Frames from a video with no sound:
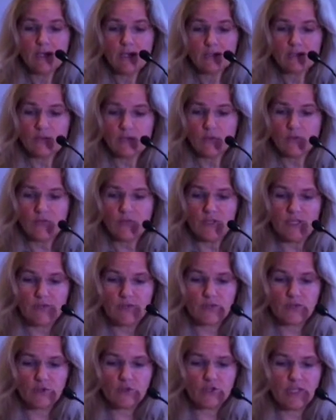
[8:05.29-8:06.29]
So the
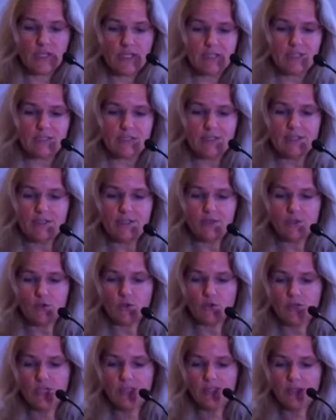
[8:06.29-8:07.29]
associated
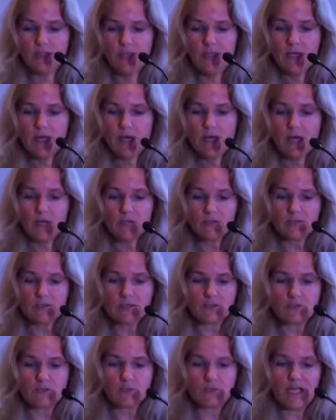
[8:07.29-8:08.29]
editorial
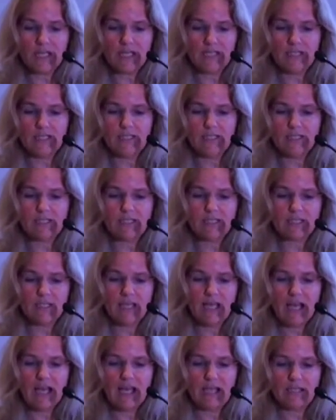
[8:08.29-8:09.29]
asks rightly,
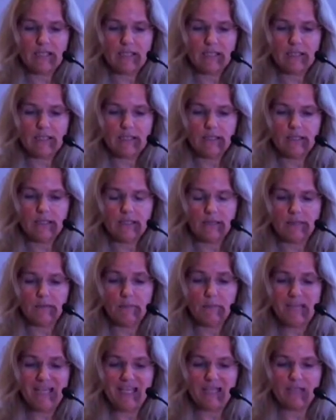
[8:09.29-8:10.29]
is 80, the
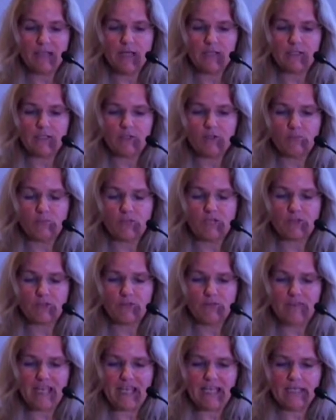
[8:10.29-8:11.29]
mean arterial pressure
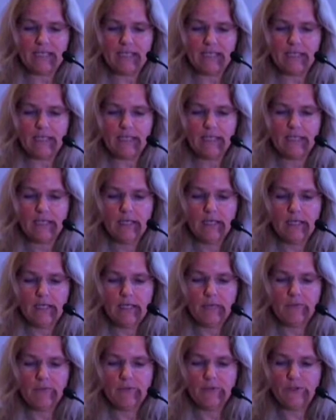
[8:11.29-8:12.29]
of 80,
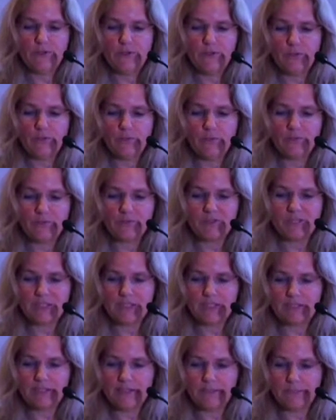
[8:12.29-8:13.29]
the new
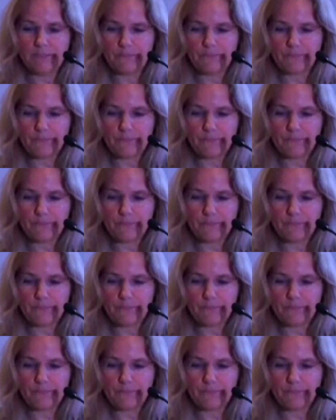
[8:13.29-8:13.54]
60?